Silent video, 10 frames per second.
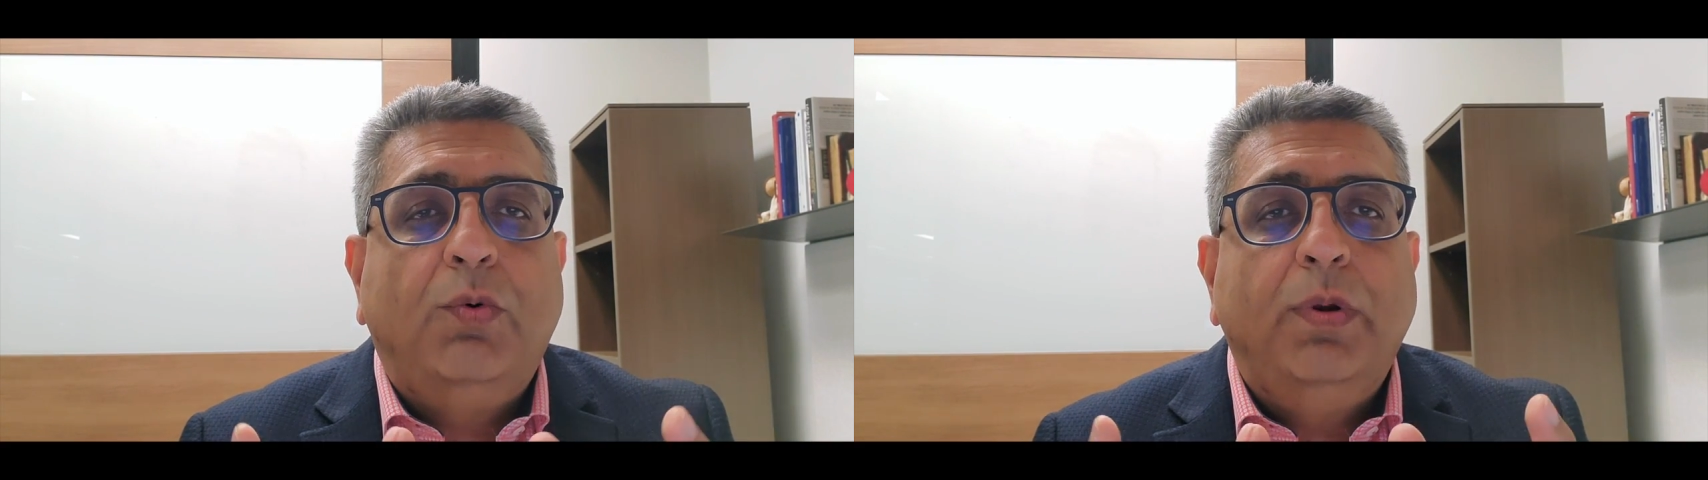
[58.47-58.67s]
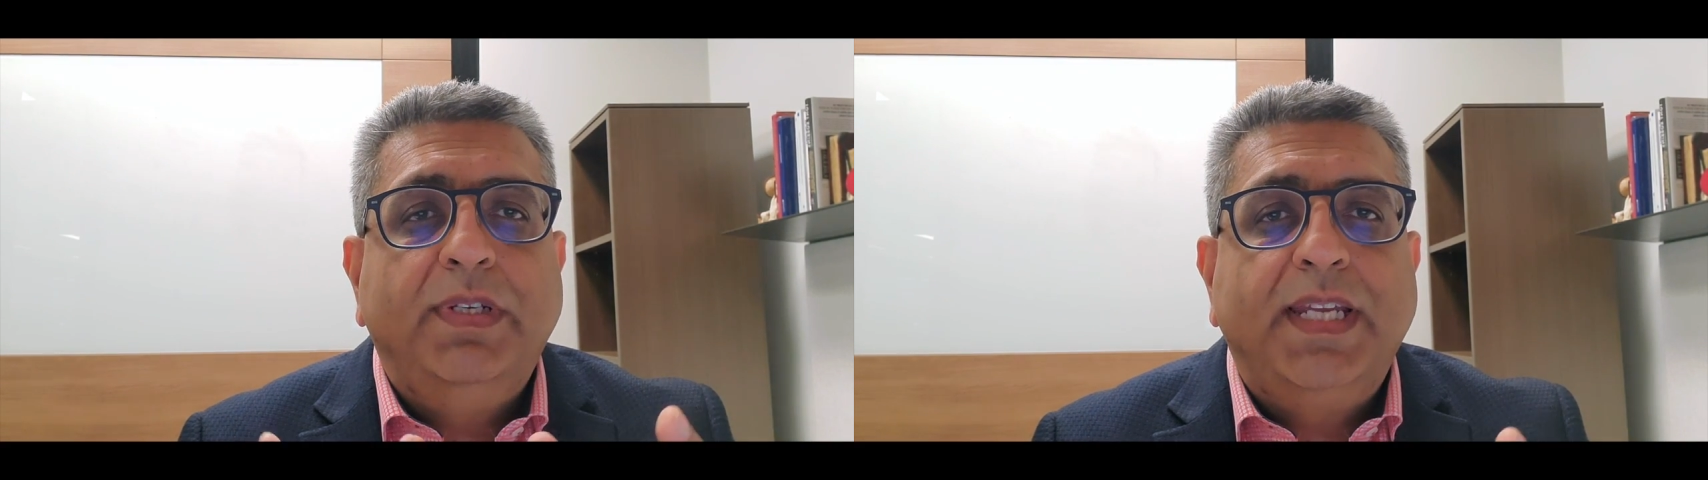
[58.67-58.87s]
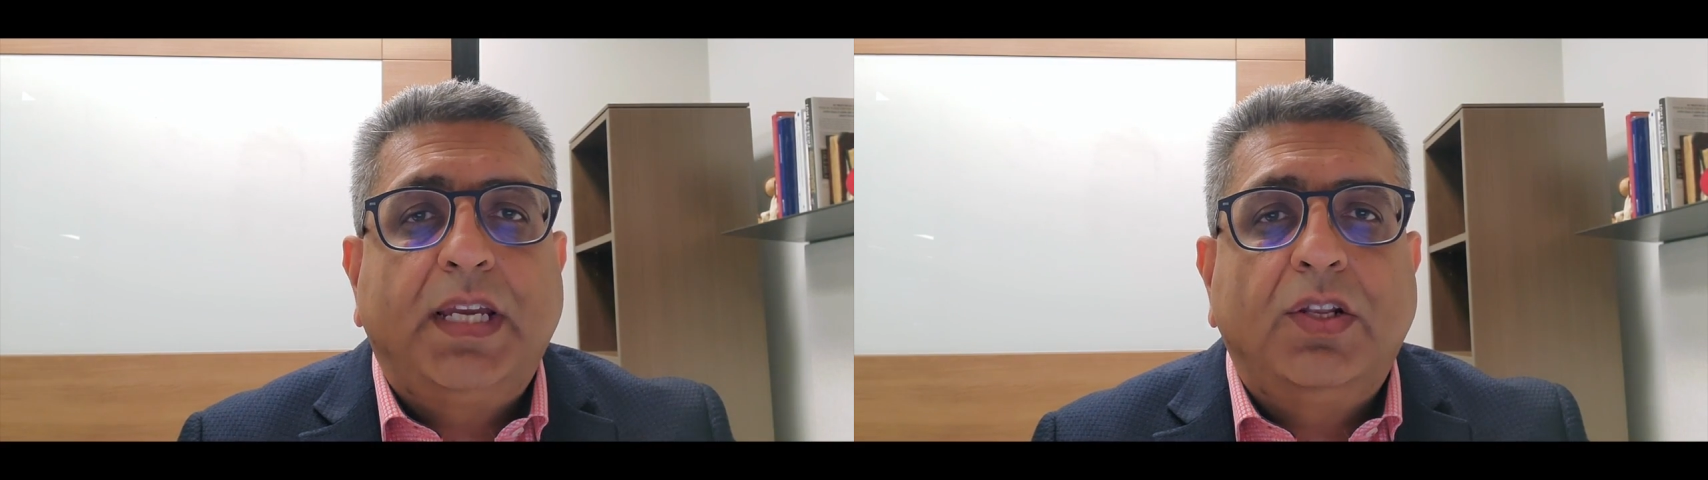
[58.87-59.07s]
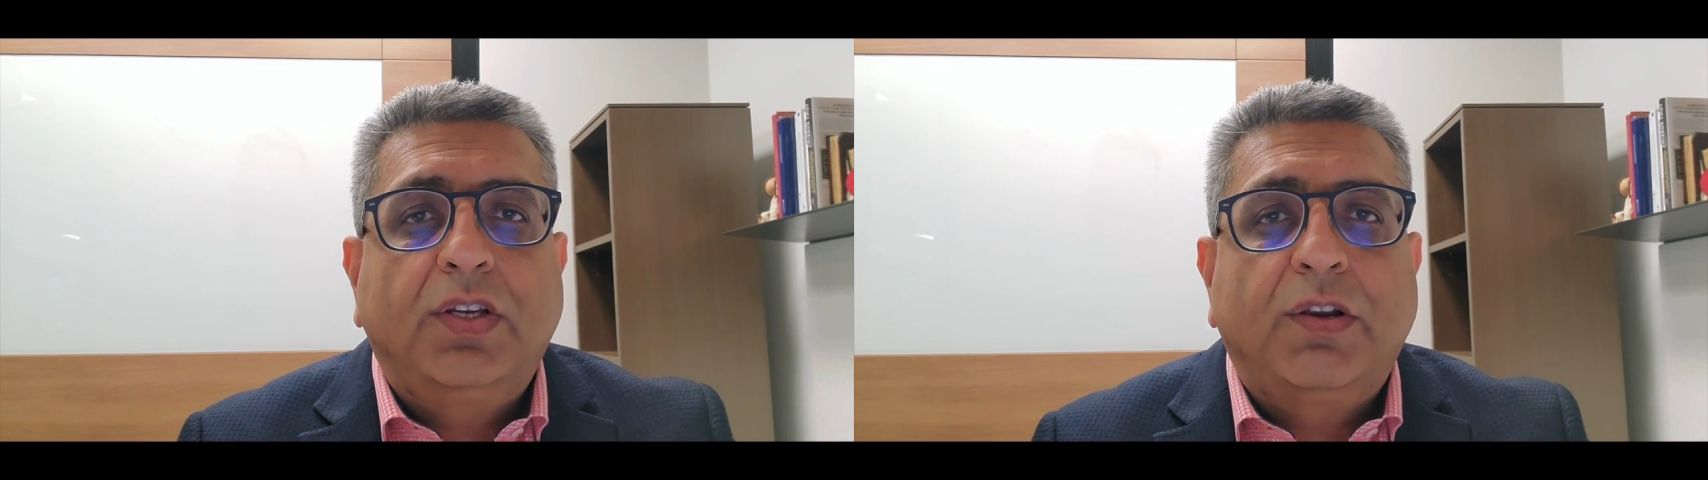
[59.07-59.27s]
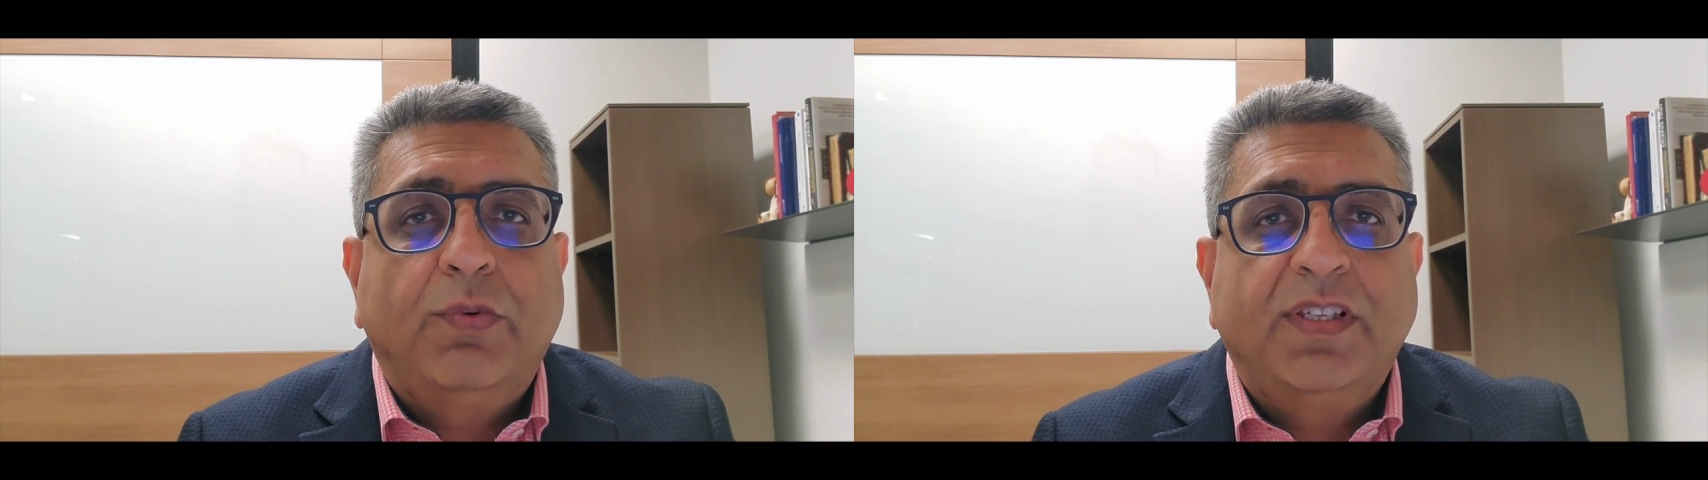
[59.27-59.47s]
When we take a
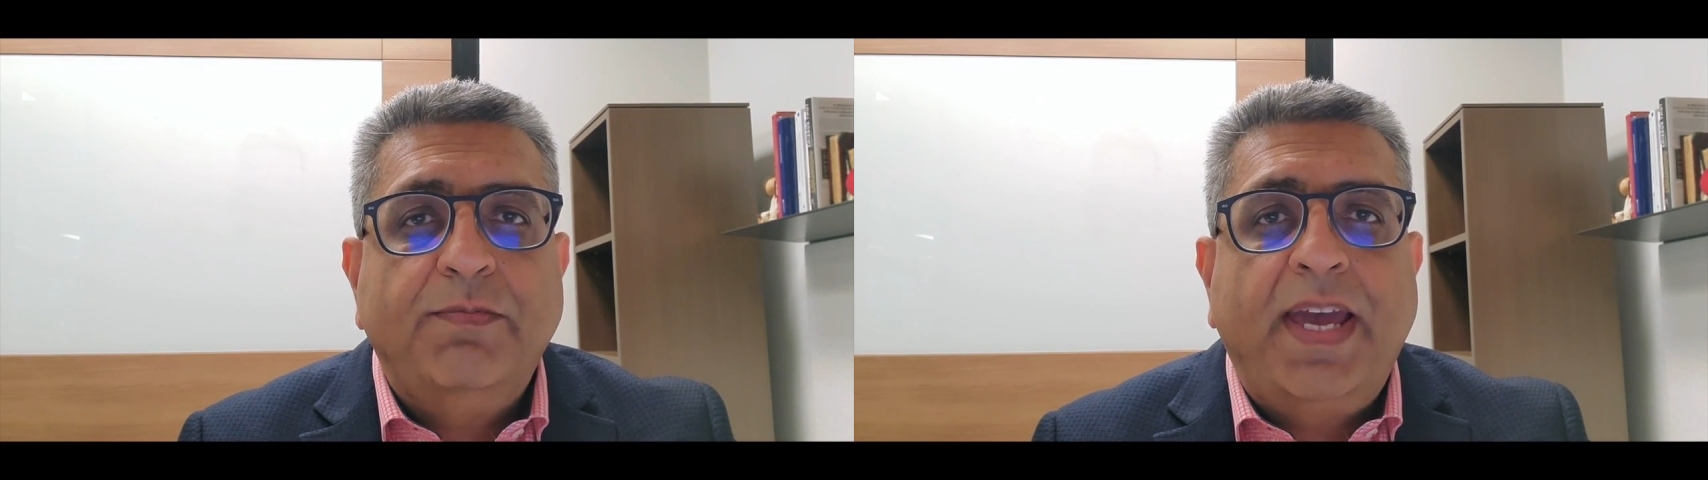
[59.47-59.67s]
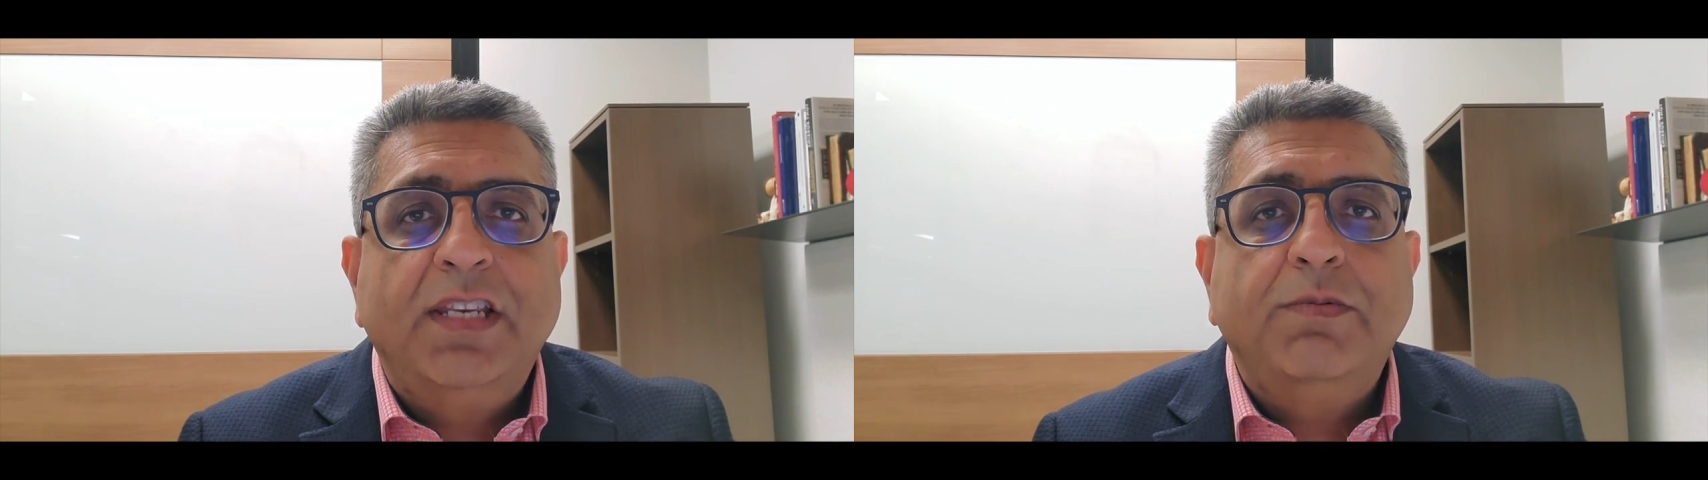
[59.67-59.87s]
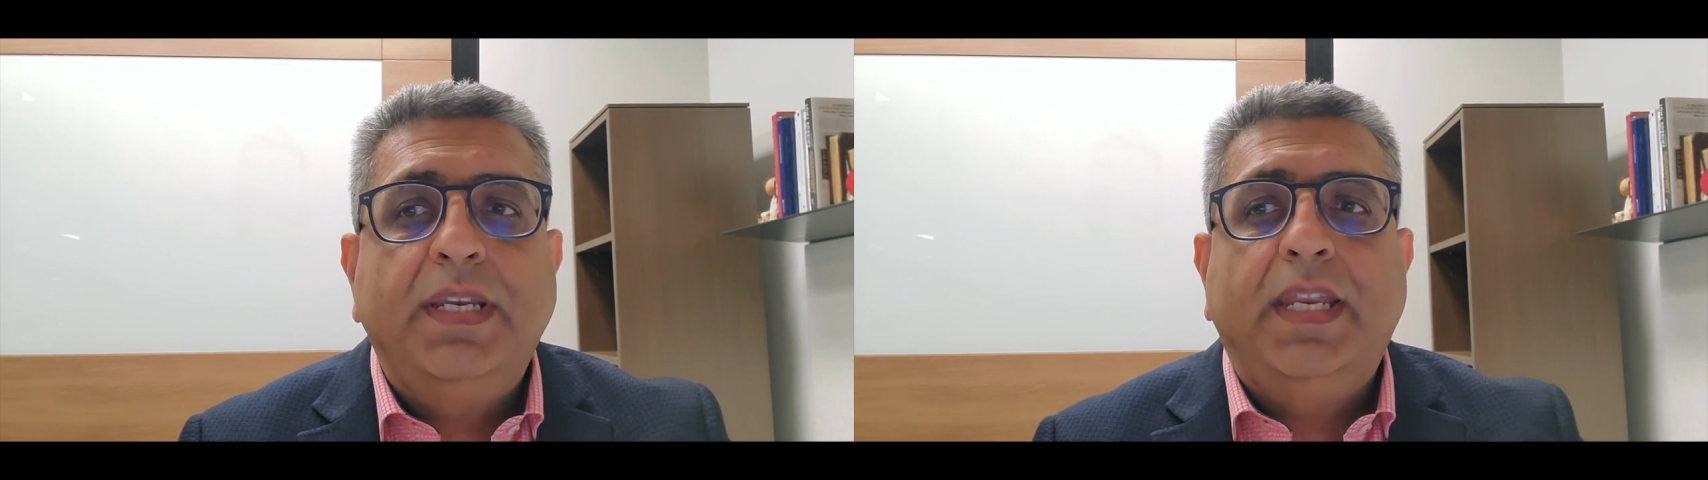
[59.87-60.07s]
look at risk management,